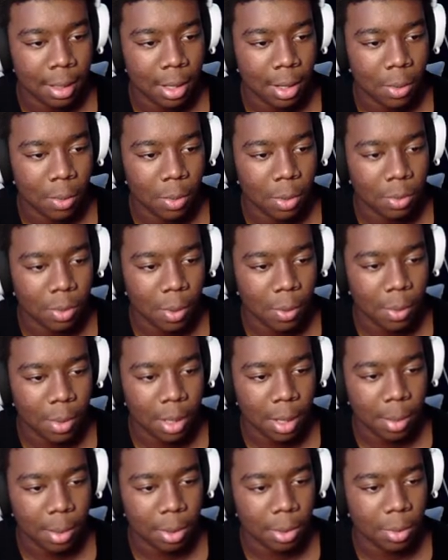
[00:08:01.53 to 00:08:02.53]
What's wrong with
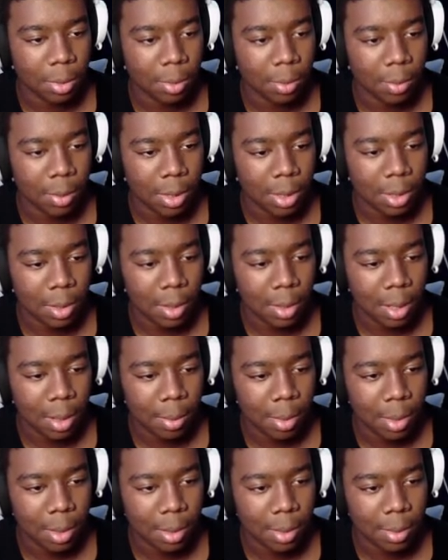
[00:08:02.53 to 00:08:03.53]
number? What's wrong with
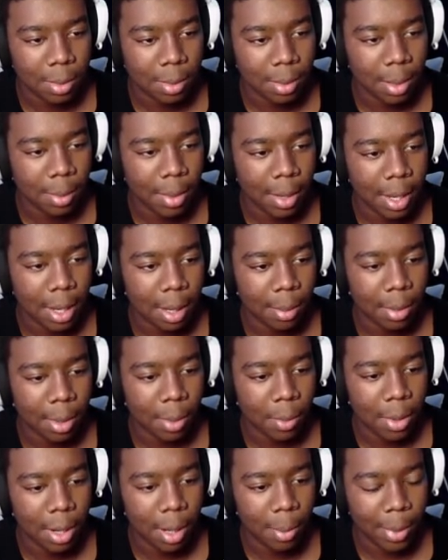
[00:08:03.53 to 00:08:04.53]
number number eight,
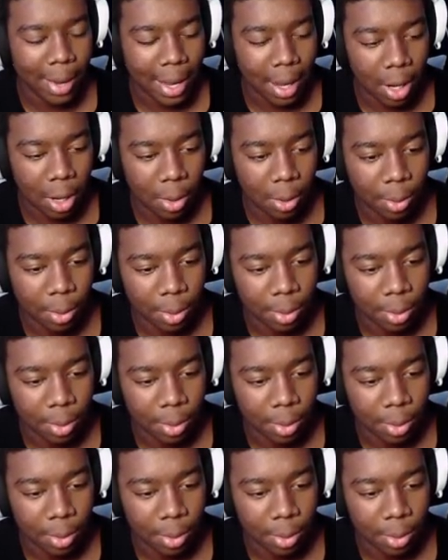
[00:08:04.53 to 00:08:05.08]
bro? Where number eight go?